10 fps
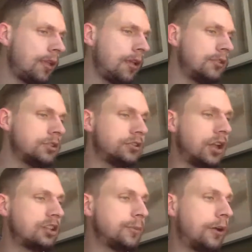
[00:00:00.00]
So it
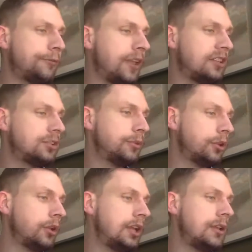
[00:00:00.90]
talks about
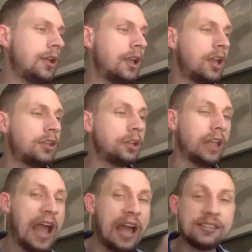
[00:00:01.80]
flexibility. The
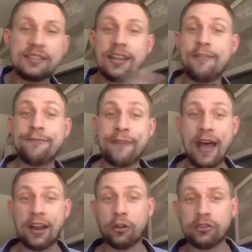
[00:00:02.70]
last and
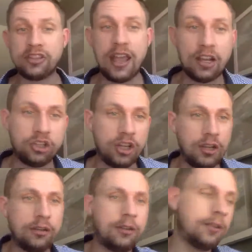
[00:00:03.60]
final
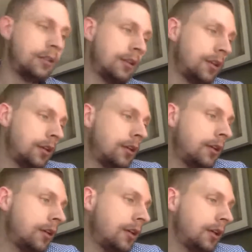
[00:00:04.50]
section
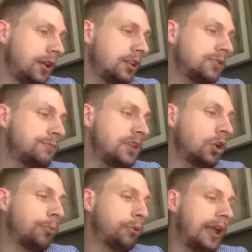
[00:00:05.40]
is meal
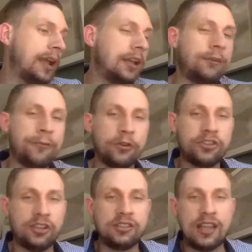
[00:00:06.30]
planning for
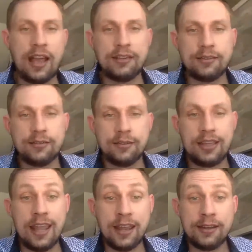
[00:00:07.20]
success.
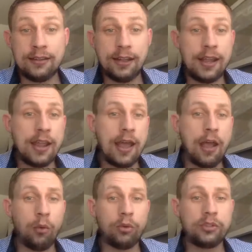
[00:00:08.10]
Candidly, I
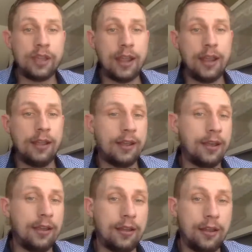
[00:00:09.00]
will say
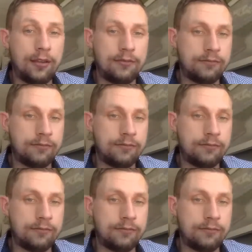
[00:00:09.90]
I